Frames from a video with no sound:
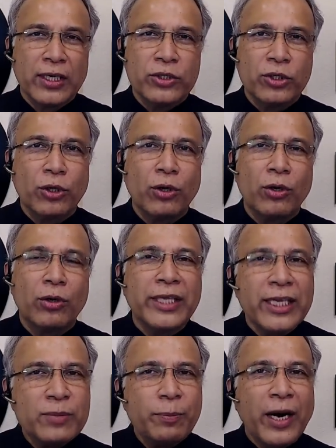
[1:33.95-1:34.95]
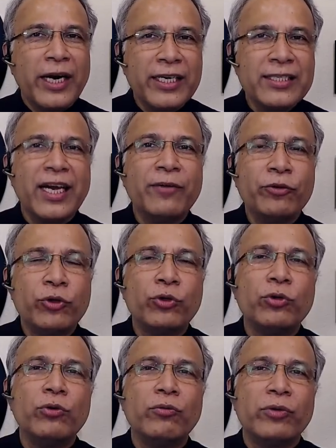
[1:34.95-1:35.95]
So these parties have
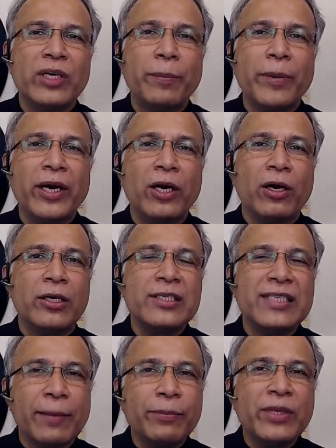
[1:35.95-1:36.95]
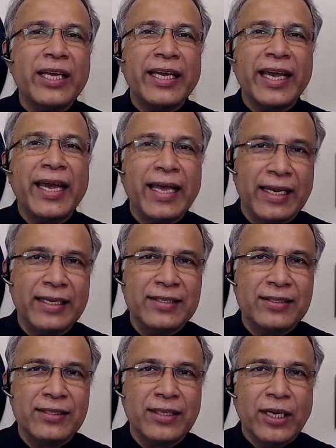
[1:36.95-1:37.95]
to depend on something
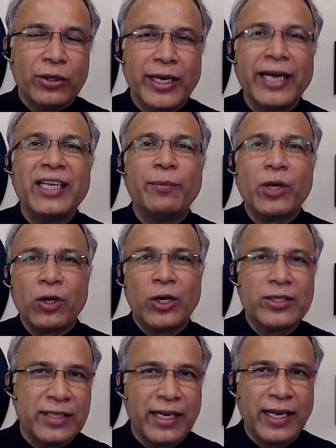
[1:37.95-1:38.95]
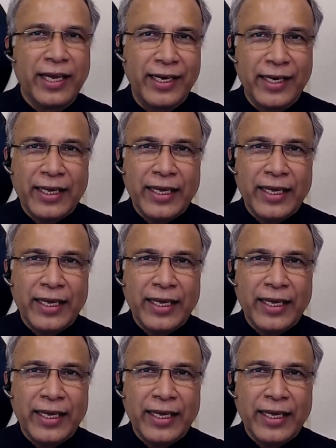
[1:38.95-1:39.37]
else to get them across the line.